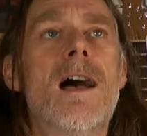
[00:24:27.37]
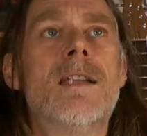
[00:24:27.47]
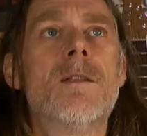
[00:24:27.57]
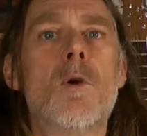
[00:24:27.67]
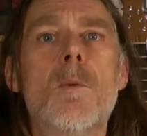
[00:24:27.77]

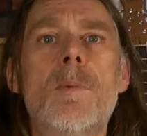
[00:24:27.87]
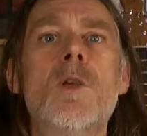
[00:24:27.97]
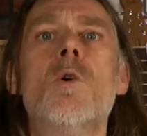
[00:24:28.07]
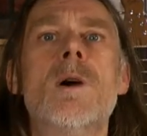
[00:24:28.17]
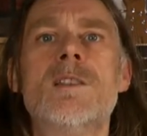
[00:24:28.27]
and it probably
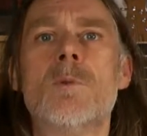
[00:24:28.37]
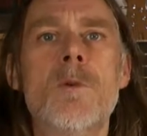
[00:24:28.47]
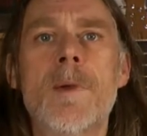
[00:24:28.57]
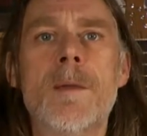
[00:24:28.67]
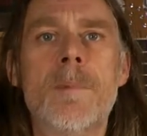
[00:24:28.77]
always
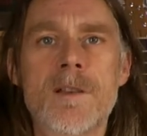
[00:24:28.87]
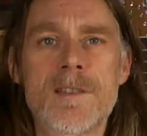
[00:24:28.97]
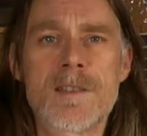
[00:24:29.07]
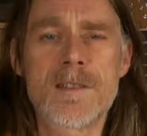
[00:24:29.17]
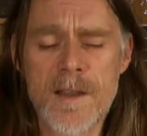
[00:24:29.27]
will be
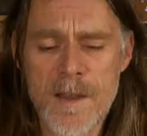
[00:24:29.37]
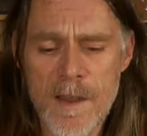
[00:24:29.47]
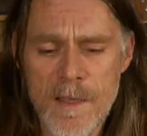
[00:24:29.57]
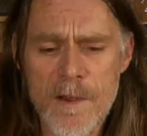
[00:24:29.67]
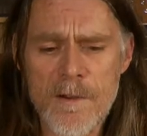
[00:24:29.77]
because
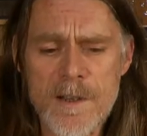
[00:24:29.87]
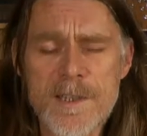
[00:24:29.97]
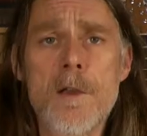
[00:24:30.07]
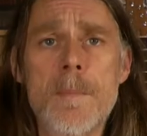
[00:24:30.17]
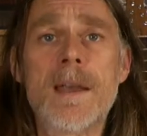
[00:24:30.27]
there are
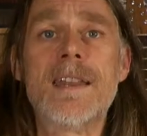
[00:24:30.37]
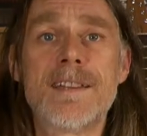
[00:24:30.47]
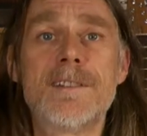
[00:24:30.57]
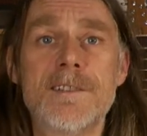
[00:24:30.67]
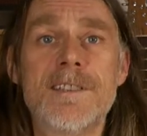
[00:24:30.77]
so many
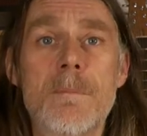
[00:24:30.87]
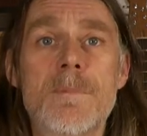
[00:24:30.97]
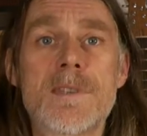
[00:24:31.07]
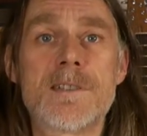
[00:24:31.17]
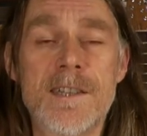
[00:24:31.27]
hidden
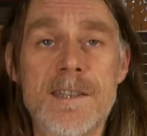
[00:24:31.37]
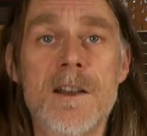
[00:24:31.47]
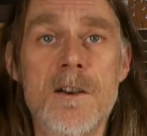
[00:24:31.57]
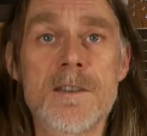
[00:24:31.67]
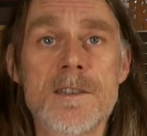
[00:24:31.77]
depths to
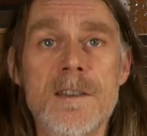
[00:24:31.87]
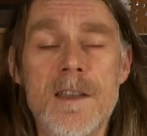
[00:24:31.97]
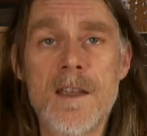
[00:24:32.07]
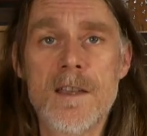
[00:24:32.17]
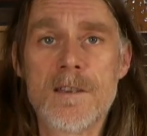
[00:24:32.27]
guitars.
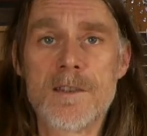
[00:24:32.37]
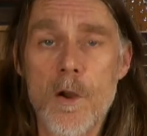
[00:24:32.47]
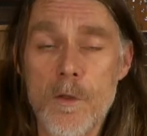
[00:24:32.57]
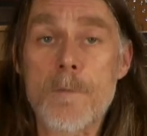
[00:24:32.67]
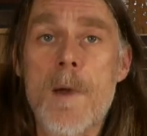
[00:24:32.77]
So
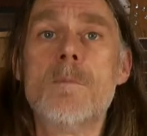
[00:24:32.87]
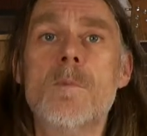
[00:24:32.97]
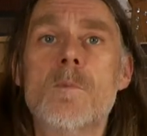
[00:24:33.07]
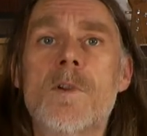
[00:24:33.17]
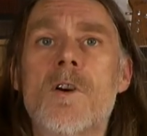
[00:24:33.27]
at the
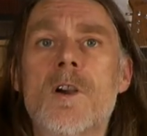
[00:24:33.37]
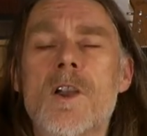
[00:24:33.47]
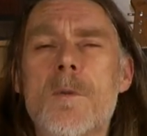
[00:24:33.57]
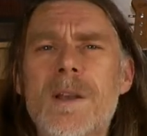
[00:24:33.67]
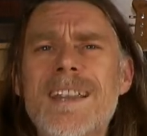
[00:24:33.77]
moment, we've got
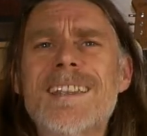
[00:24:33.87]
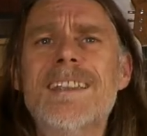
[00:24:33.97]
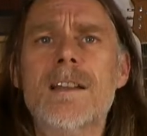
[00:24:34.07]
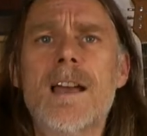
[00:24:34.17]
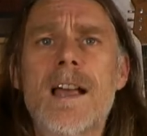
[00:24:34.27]
complete
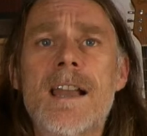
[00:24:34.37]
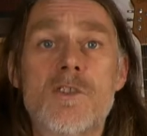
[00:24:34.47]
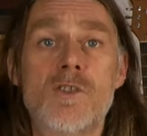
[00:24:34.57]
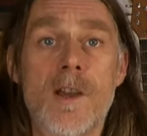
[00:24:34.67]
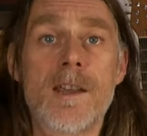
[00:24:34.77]

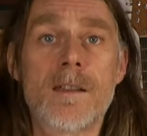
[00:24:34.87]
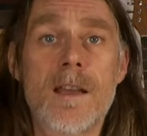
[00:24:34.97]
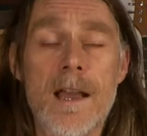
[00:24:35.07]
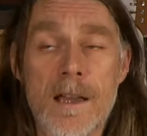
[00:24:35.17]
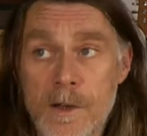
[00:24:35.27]
electric
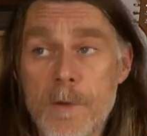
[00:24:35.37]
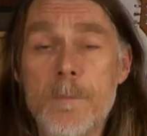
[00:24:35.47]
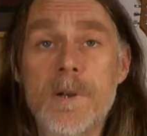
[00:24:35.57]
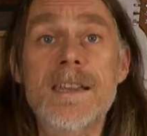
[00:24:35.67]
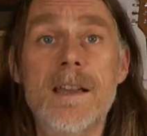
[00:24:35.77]
and
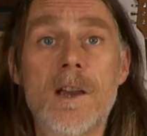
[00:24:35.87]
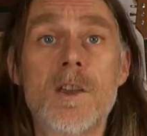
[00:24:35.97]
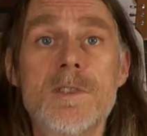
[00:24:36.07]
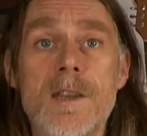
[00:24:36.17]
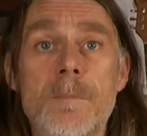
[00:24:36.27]
complete
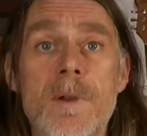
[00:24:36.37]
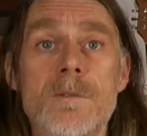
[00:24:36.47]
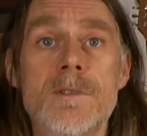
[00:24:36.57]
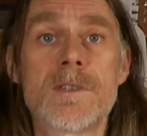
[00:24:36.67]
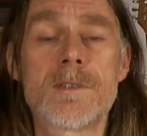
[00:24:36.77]
acoustic
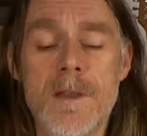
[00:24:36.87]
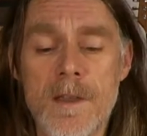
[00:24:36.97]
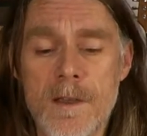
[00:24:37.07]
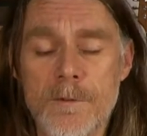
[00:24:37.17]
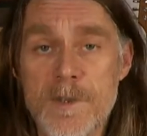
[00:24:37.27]
builds
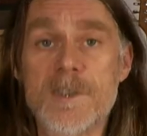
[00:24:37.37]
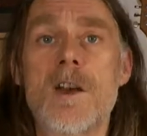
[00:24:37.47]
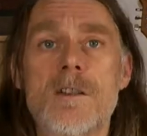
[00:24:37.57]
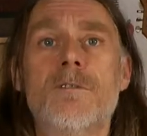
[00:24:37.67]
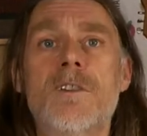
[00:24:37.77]
from
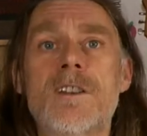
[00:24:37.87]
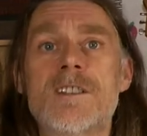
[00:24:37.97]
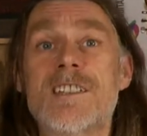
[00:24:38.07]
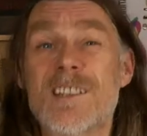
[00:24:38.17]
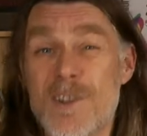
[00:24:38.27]
start to finish,
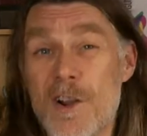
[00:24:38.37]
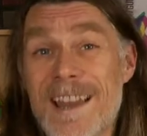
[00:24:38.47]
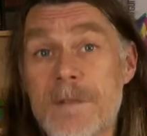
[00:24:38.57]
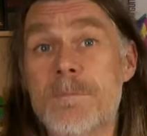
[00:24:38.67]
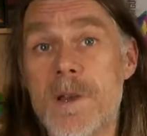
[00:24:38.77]
design
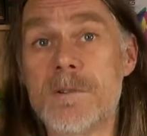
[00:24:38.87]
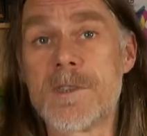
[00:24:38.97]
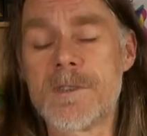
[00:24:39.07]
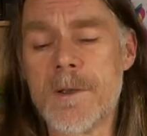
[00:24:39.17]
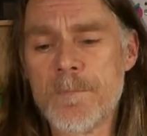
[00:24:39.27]
and
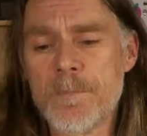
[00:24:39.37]
builds,